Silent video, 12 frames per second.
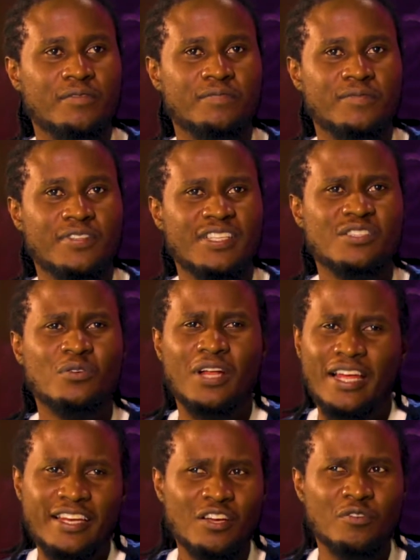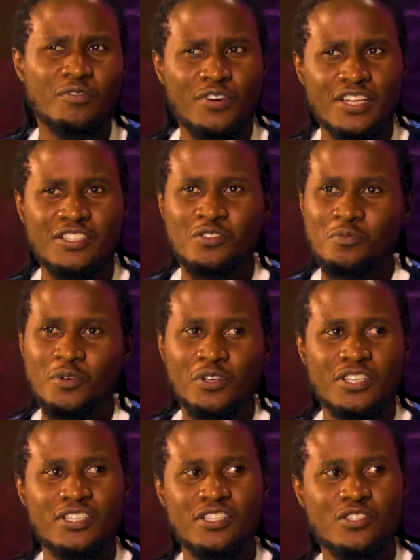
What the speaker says: This whole idea of fans, to be honest,